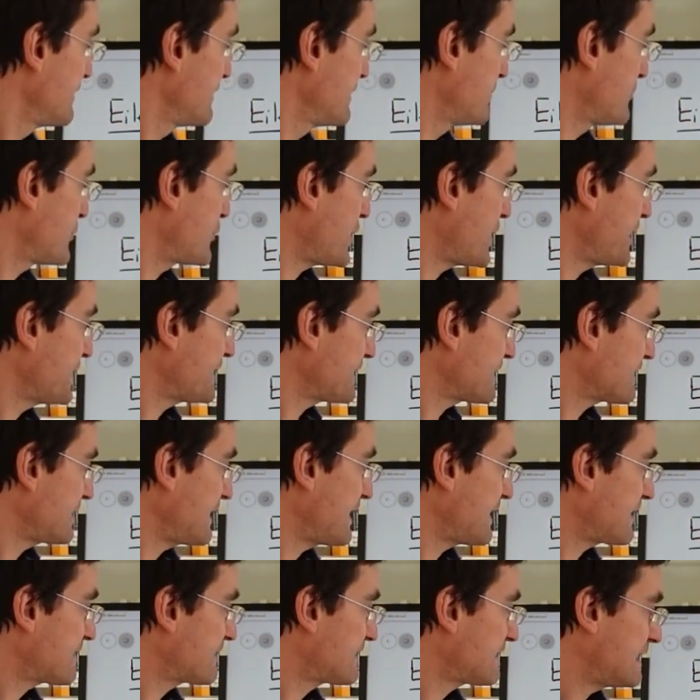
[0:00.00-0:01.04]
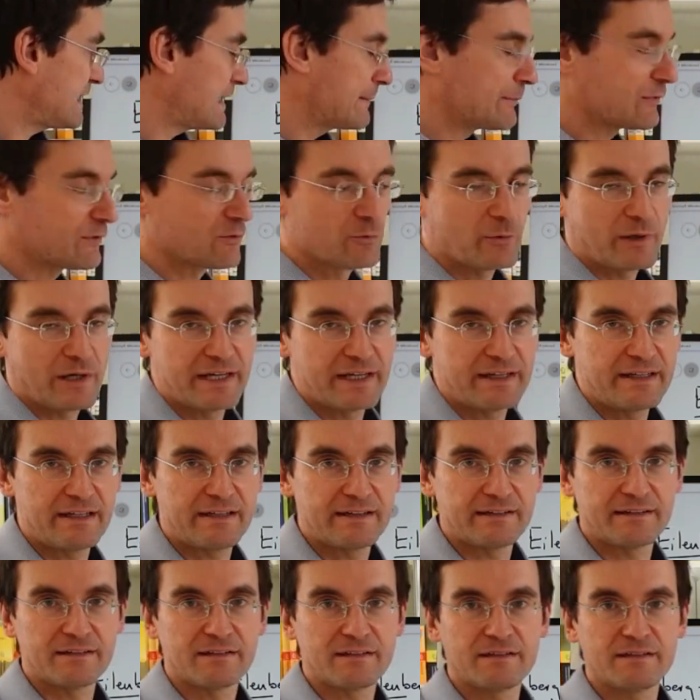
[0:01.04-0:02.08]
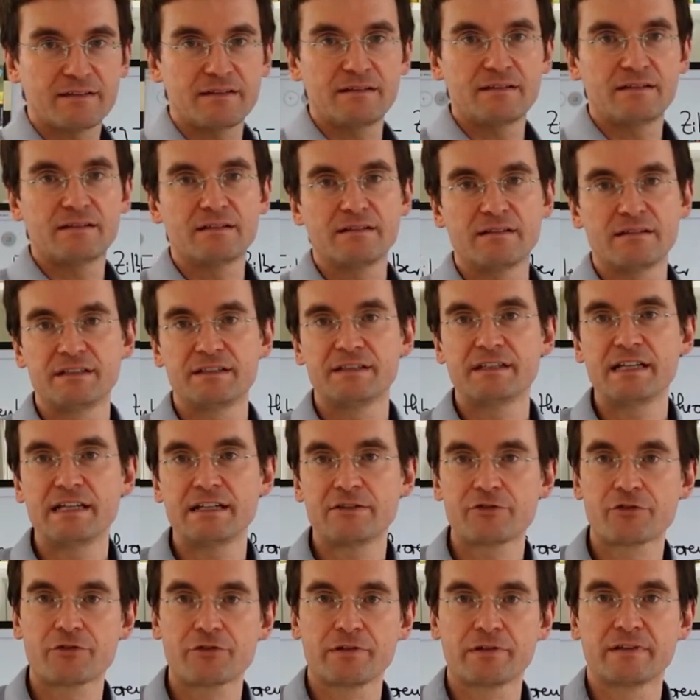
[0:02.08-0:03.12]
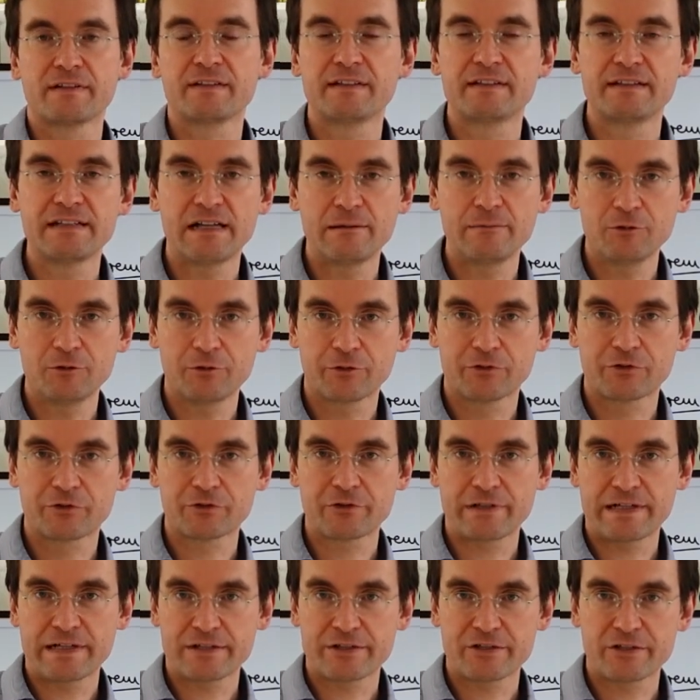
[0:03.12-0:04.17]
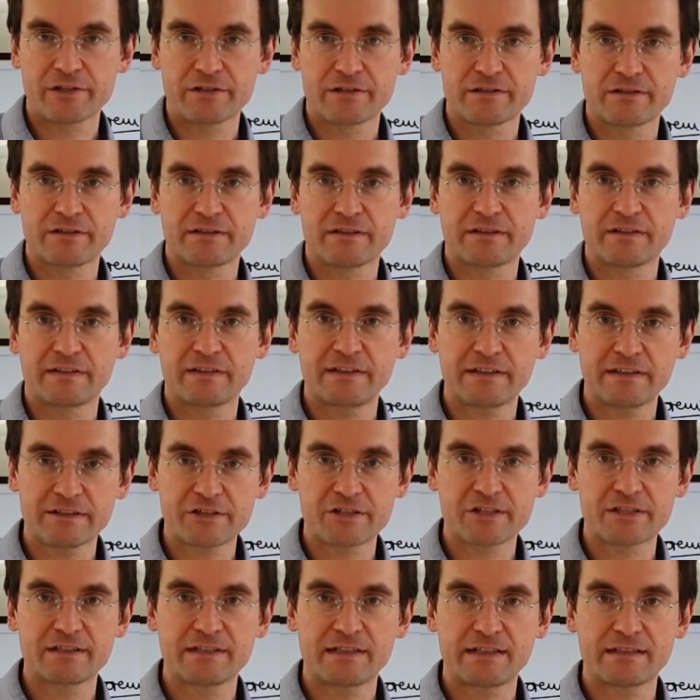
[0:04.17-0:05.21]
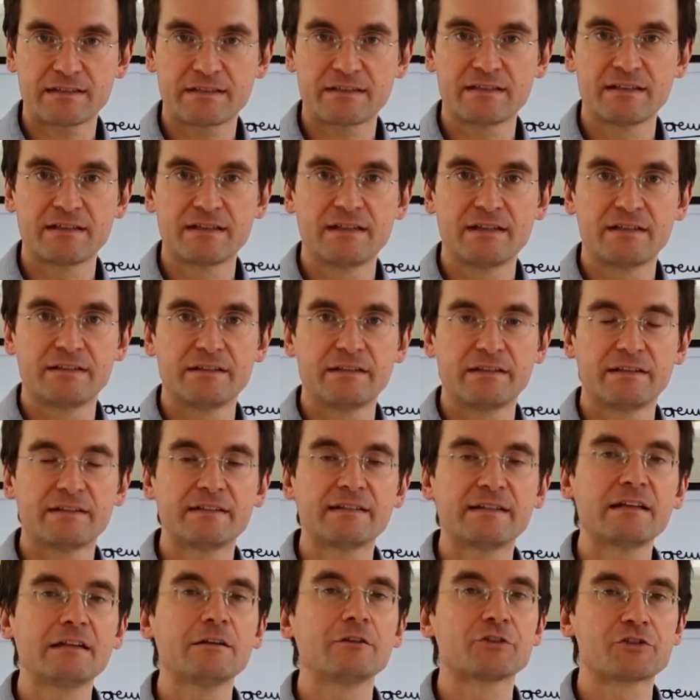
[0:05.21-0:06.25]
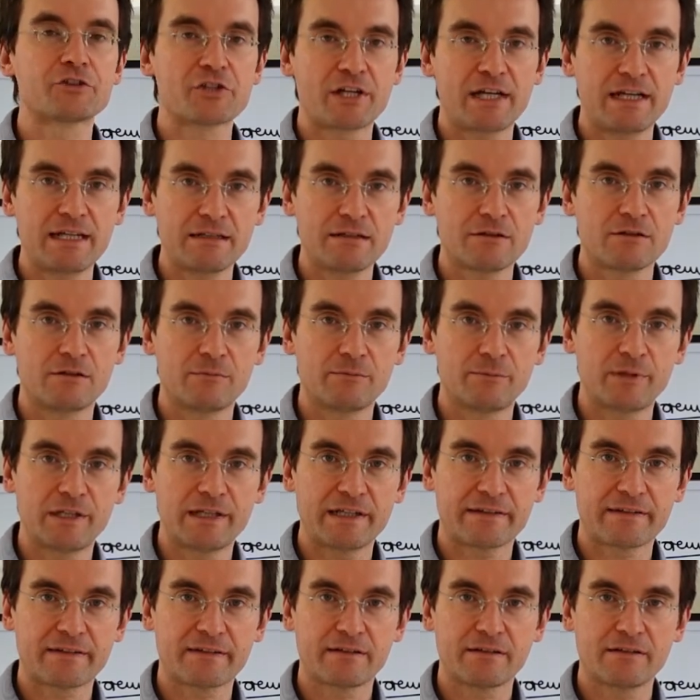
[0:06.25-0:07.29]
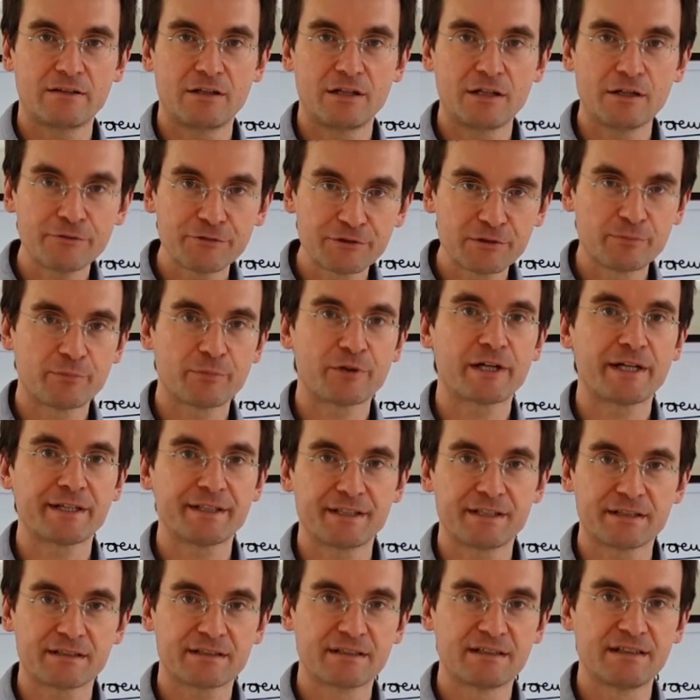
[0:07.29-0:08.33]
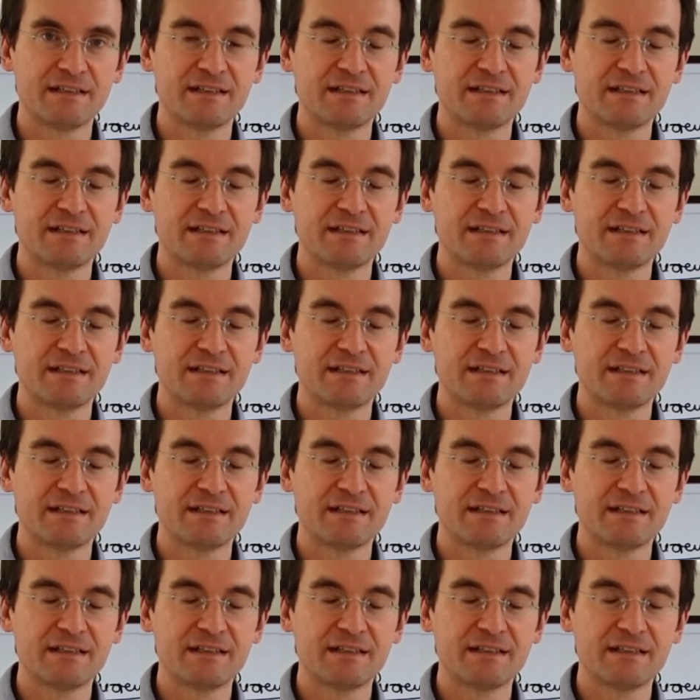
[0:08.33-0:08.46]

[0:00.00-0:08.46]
the product X times Y has a natural CW structure such that the cellular chain complex of the product